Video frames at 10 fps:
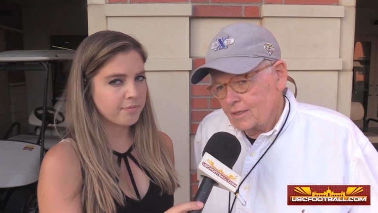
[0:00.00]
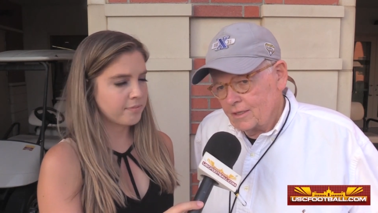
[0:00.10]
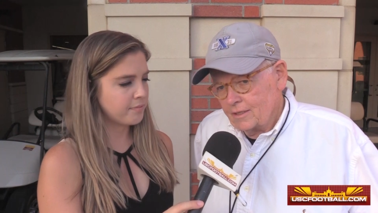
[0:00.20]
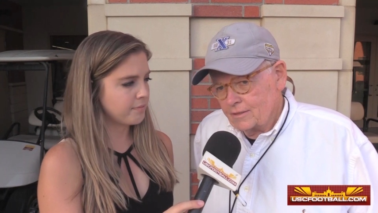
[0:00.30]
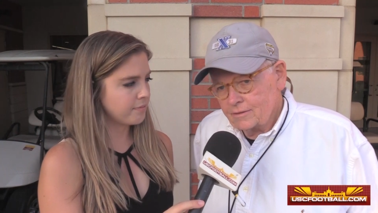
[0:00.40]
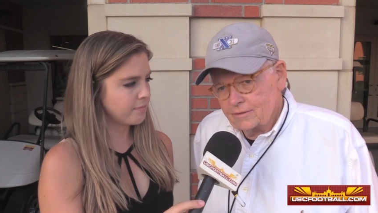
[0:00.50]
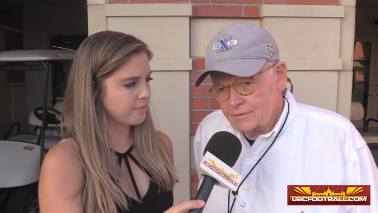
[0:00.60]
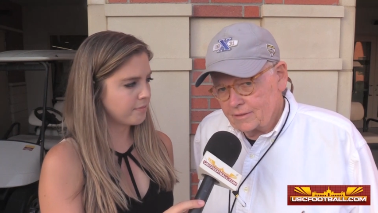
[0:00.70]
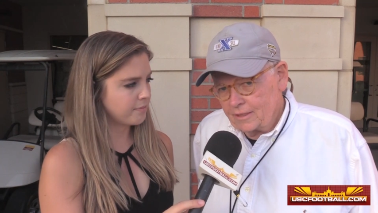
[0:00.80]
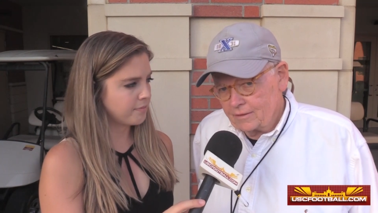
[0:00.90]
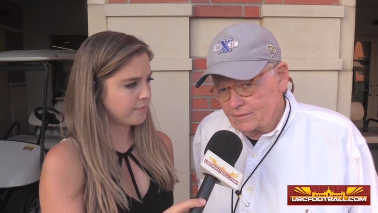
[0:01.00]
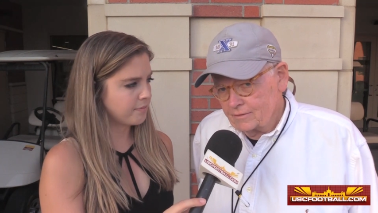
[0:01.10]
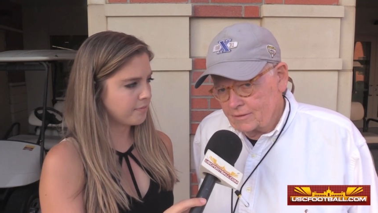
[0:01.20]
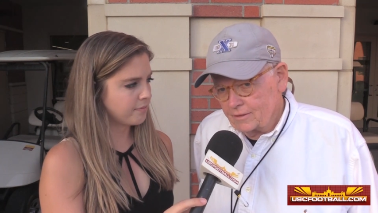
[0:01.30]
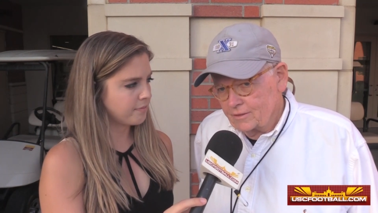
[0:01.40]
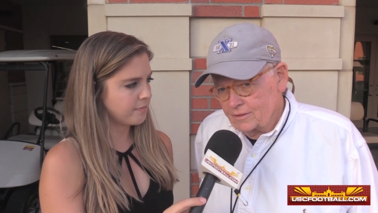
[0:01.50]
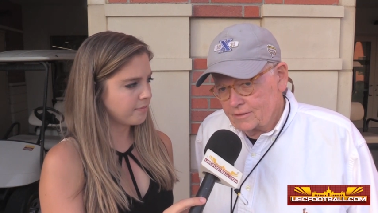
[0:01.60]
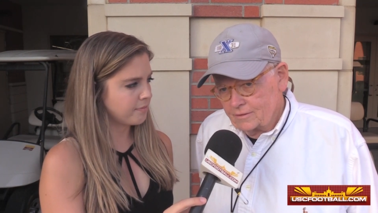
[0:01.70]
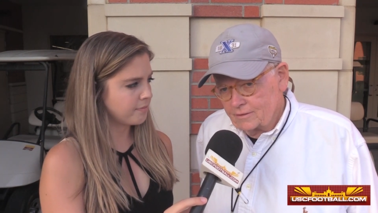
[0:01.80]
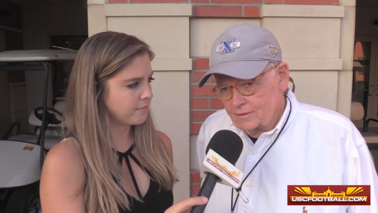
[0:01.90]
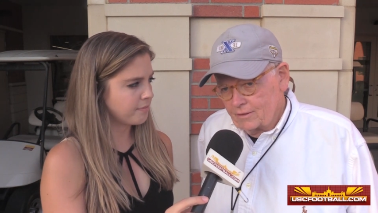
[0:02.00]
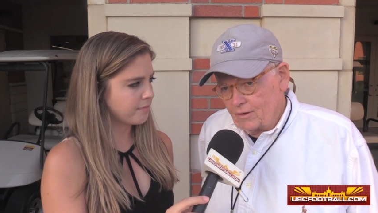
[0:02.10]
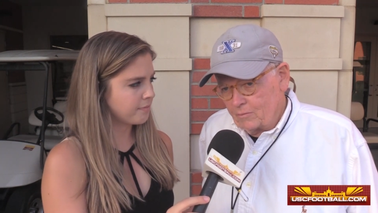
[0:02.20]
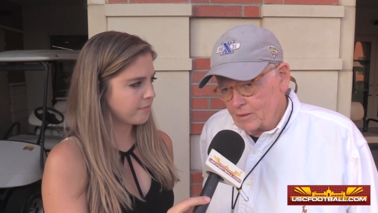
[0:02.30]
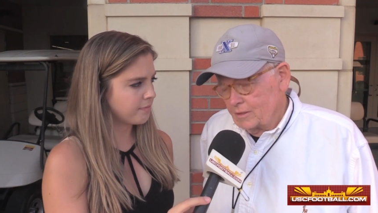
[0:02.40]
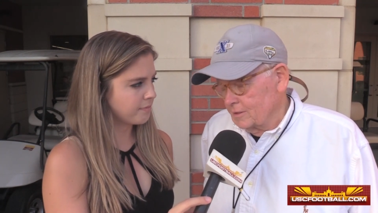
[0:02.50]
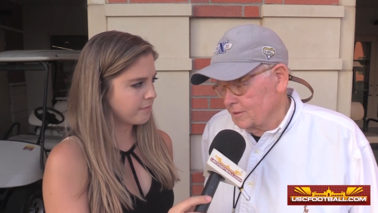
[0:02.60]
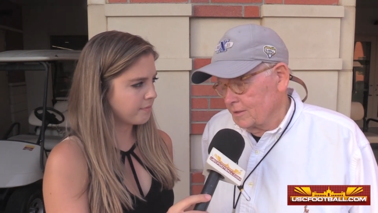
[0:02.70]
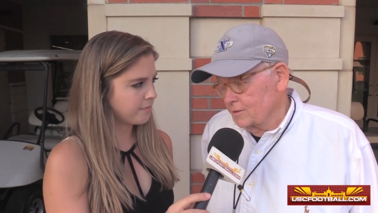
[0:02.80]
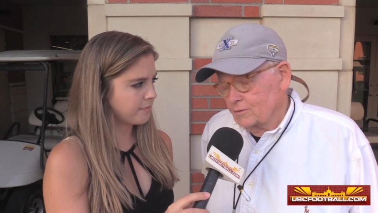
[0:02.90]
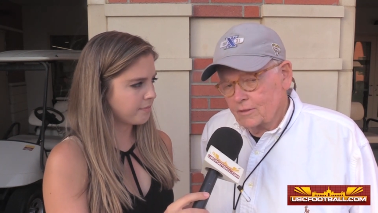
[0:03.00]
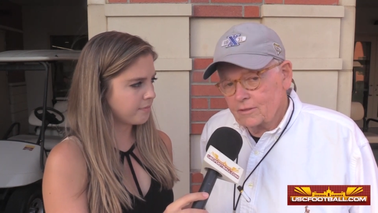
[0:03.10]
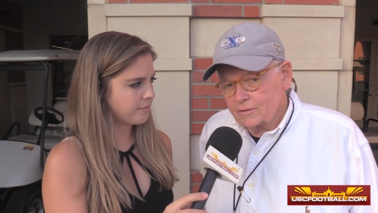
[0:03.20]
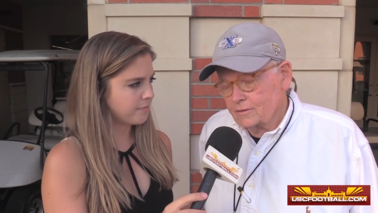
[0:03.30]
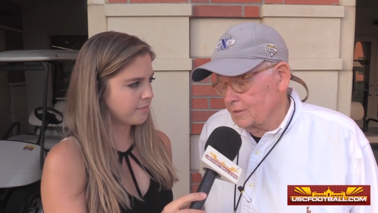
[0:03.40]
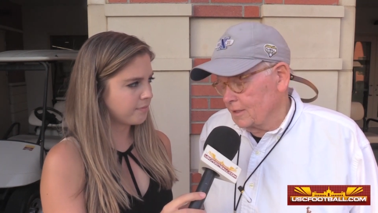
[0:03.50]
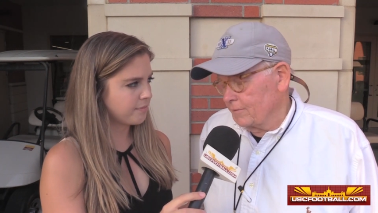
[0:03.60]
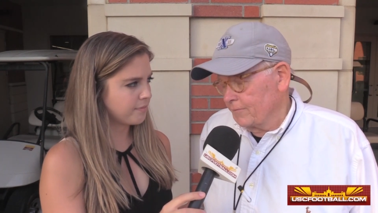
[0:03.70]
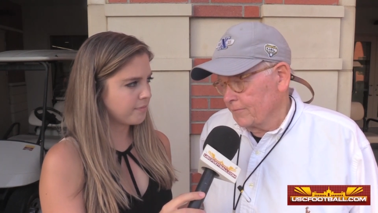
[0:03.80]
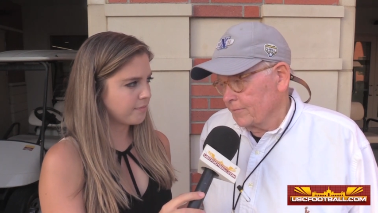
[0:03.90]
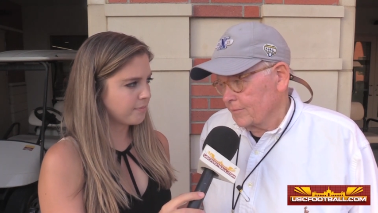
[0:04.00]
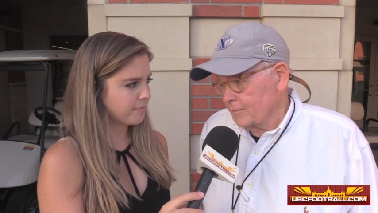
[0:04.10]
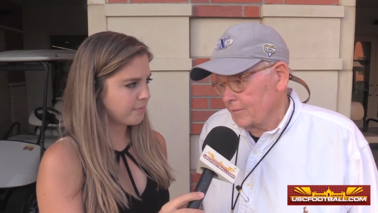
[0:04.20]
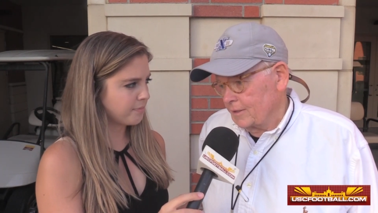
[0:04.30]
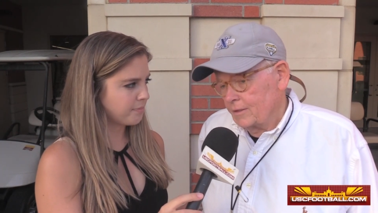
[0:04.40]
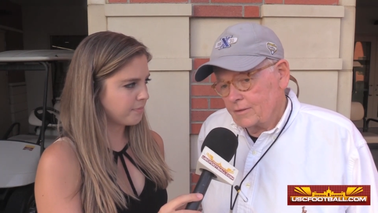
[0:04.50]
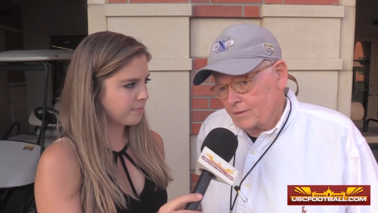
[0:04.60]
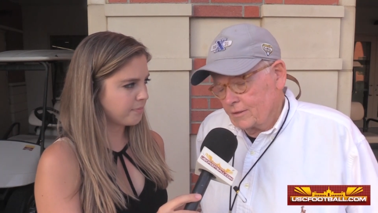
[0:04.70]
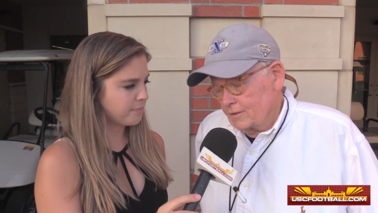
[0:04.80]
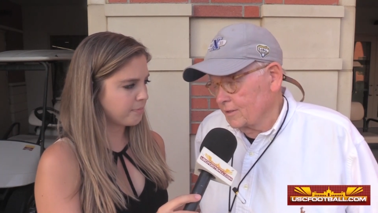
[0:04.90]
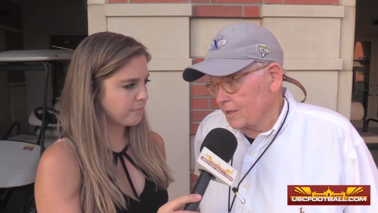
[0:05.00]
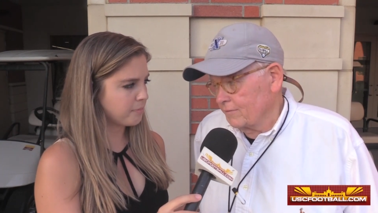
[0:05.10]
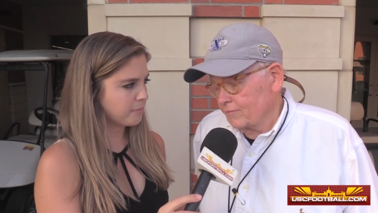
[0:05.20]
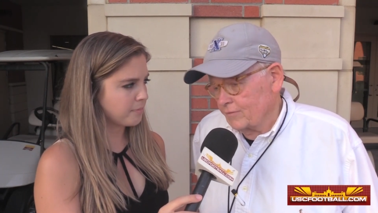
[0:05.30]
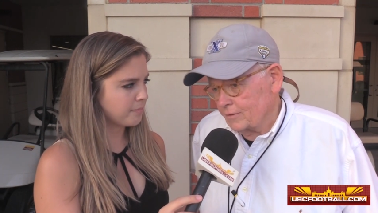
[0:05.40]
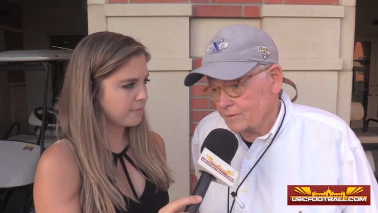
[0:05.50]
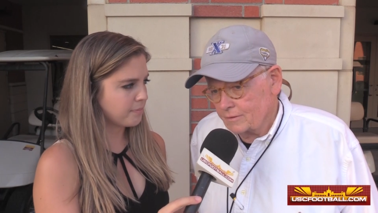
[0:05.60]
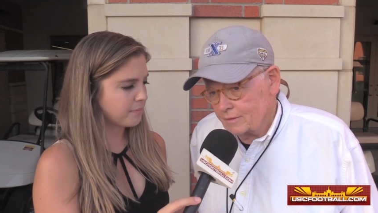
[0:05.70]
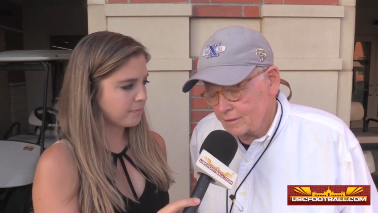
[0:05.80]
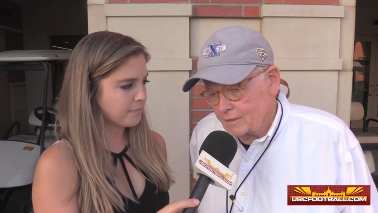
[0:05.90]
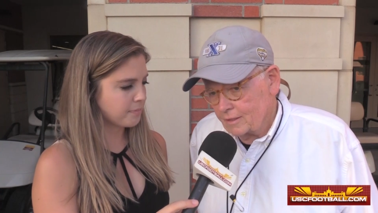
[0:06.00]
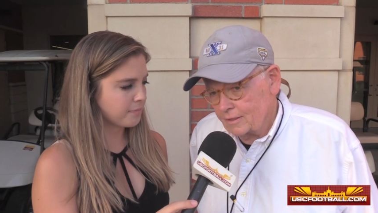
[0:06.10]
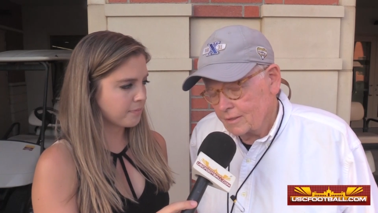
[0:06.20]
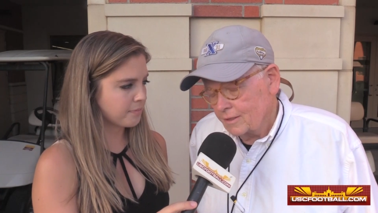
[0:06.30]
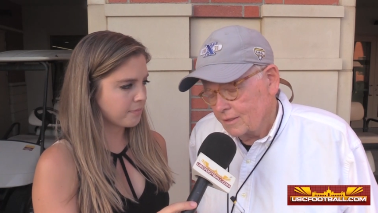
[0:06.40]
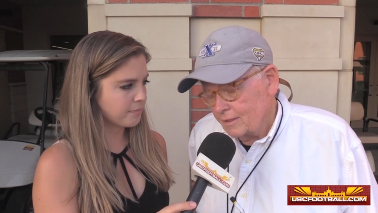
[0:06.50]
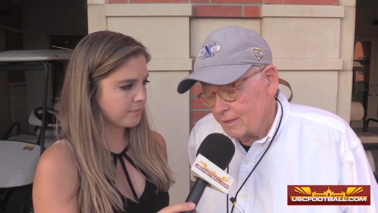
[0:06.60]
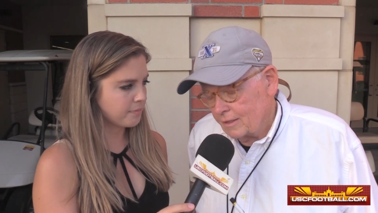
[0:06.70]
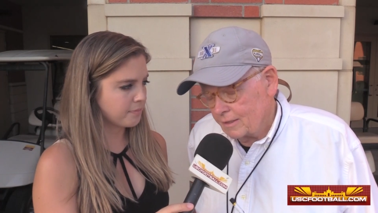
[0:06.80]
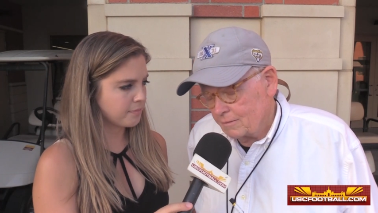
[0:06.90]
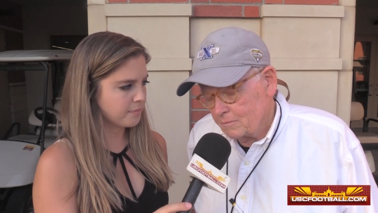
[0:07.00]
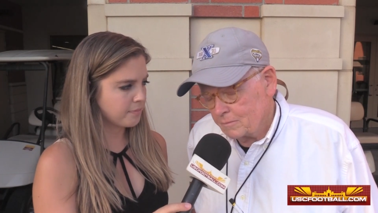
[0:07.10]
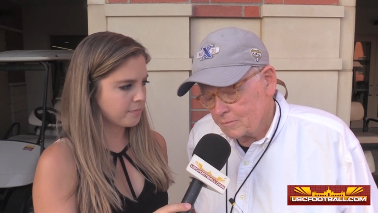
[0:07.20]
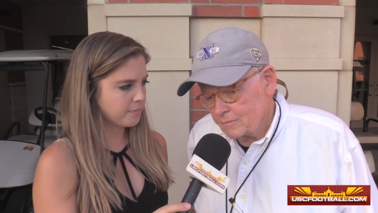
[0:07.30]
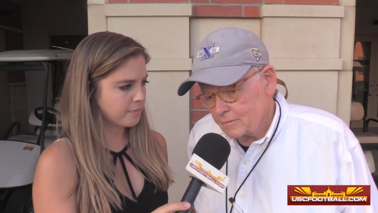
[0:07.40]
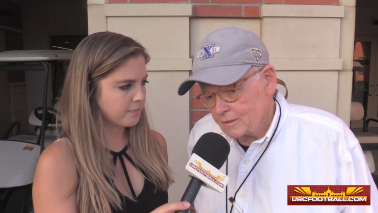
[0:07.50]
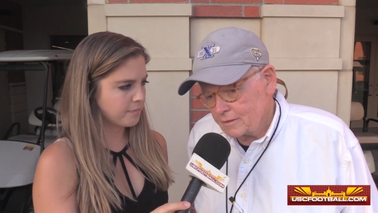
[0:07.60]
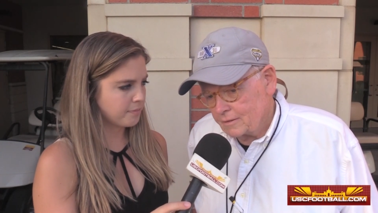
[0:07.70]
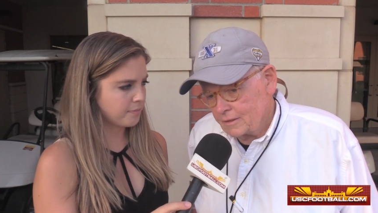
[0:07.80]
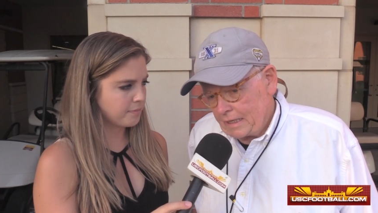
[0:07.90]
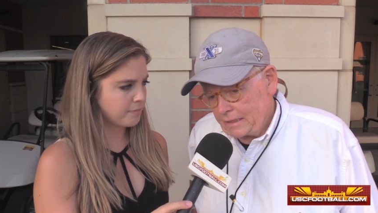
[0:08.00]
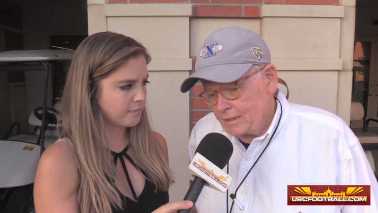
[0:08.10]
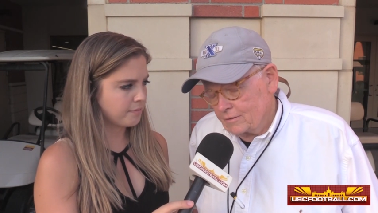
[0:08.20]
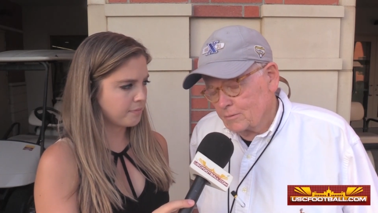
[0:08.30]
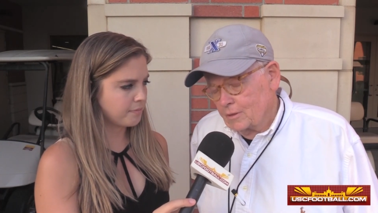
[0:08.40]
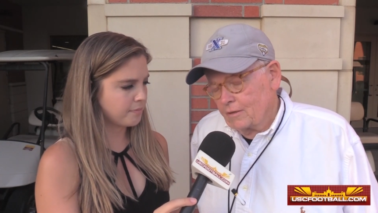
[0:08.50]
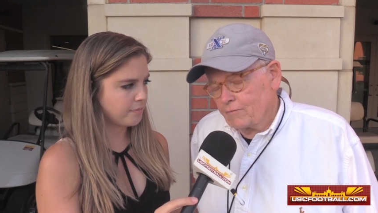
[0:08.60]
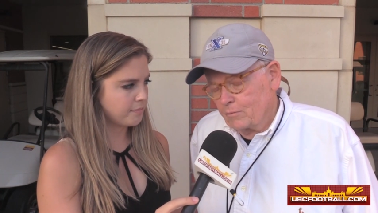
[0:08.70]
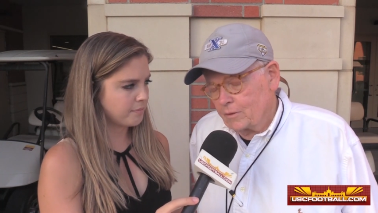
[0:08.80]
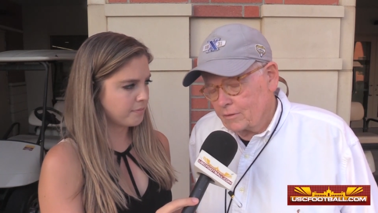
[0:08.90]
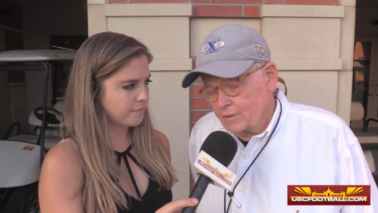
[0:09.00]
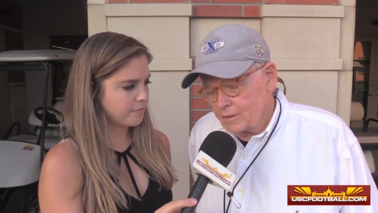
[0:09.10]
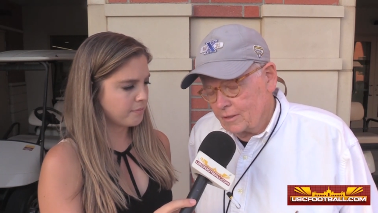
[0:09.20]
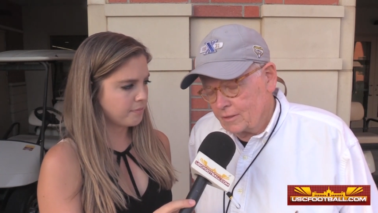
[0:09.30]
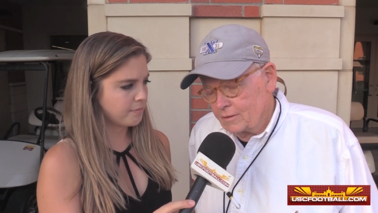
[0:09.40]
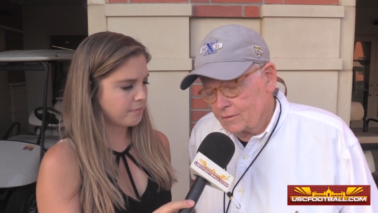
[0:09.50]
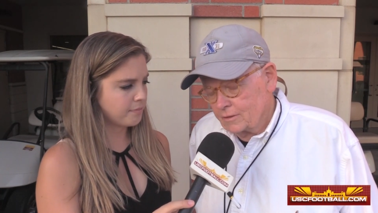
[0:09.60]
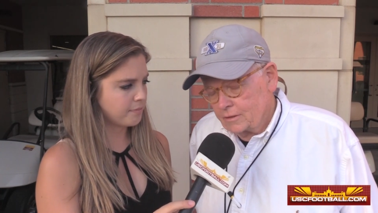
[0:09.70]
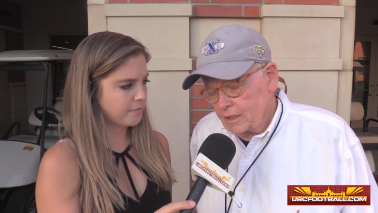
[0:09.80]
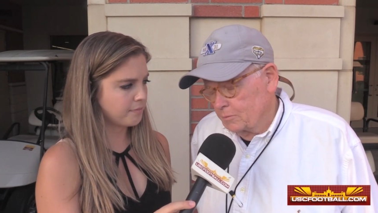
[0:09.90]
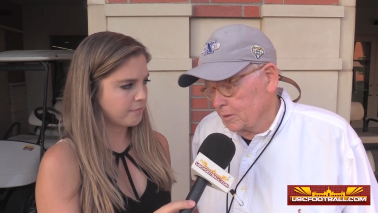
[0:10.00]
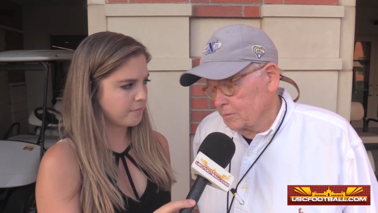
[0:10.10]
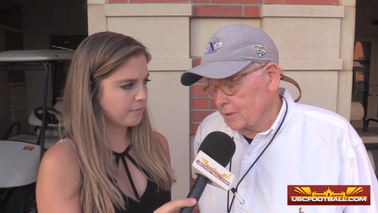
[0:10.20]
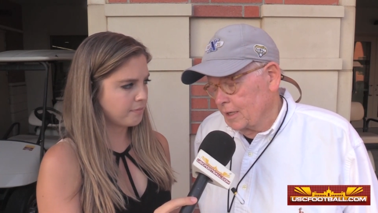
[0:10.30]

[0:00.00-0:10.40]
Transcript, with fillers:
Speaker 1: And they they're just hoping that those drills, uh, you know, are good enough that that they. Um, that that gives them enough ability to, to take people